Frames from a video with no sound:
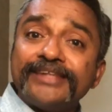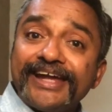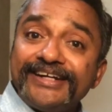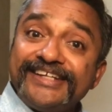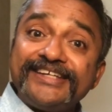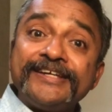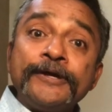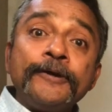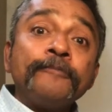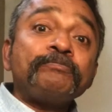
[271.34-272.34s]
that day.
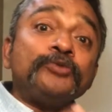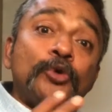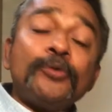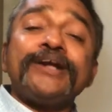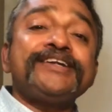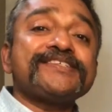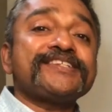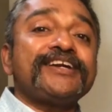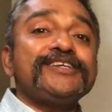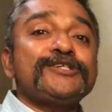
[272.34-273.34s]
No wonder
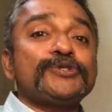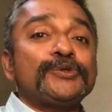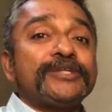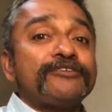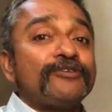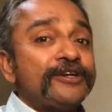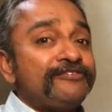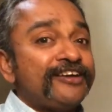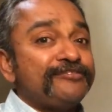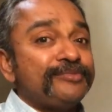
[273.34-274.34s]
studies show that
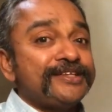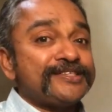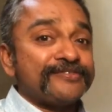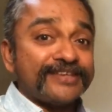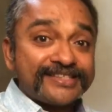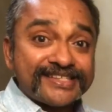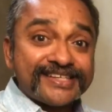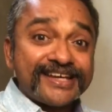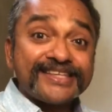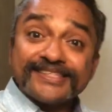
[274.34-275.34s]
45 minutes of
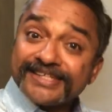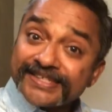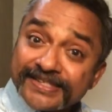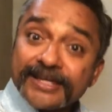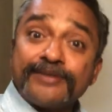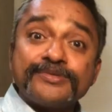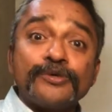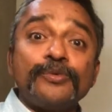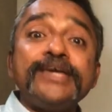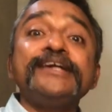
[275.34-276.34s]
exercise 6 times
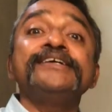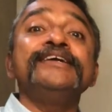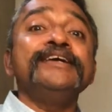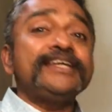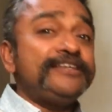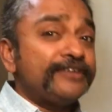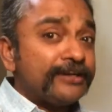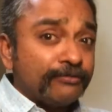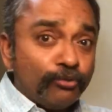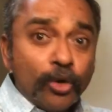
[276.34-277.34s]
a week, even
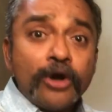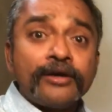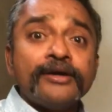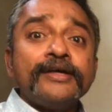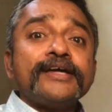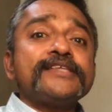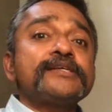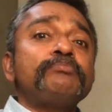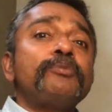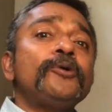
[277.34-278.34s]
a walk, is
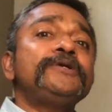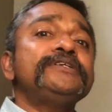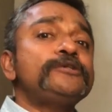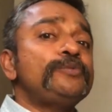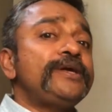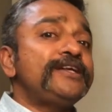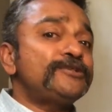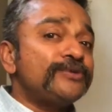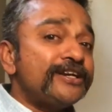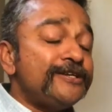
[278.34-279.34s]
a potent way
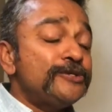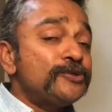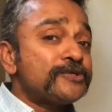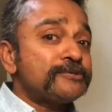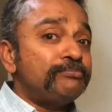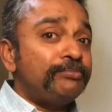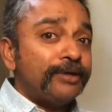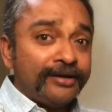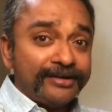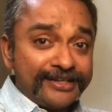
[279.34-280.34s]
to reduce
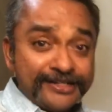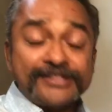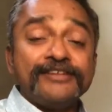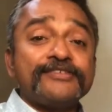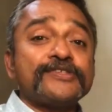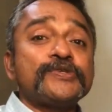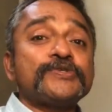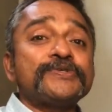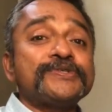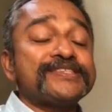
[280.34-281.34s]
insulin
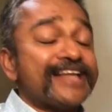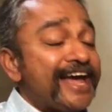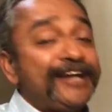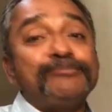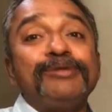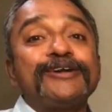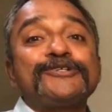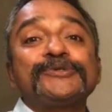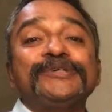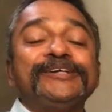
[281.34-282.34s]
resistance and blood
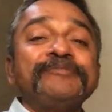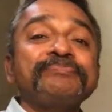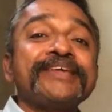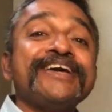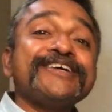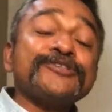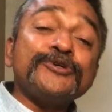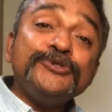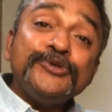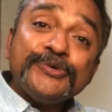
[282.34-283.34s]
sugar. So
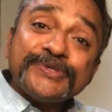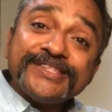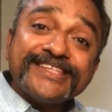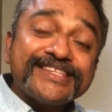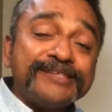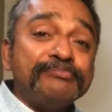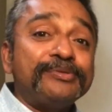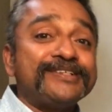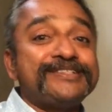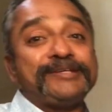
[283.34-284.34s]
use this
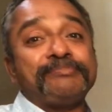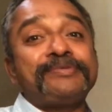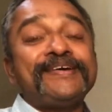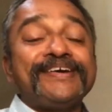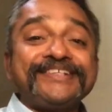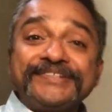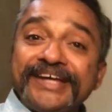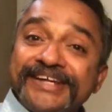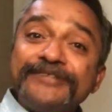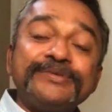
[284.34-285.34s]
simple tip,
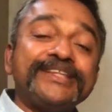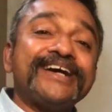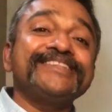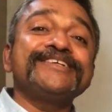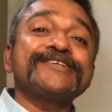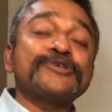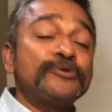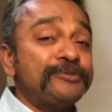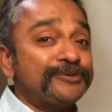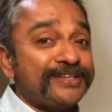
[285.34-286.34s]
share it with others
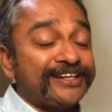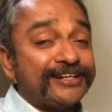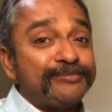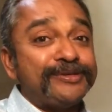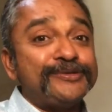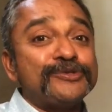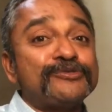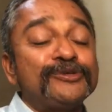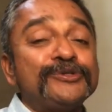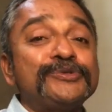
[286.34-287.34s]
whom you think it'll be
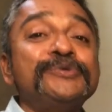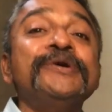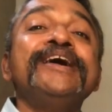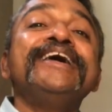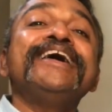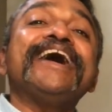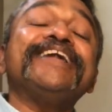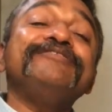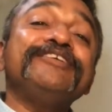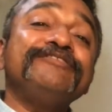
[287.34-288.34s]
useful to,
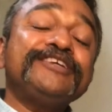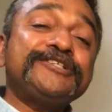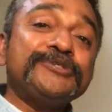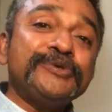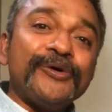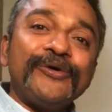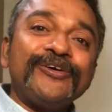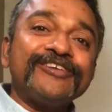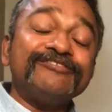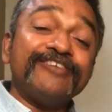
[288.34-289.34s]
and we wish you
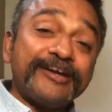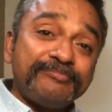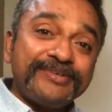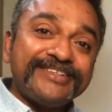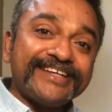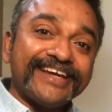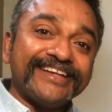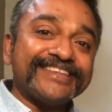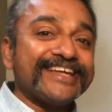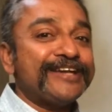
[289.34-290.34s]
all vibrant
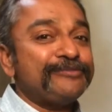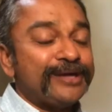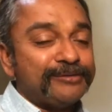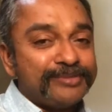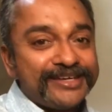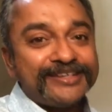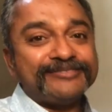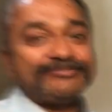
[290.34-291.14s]
health and well-being.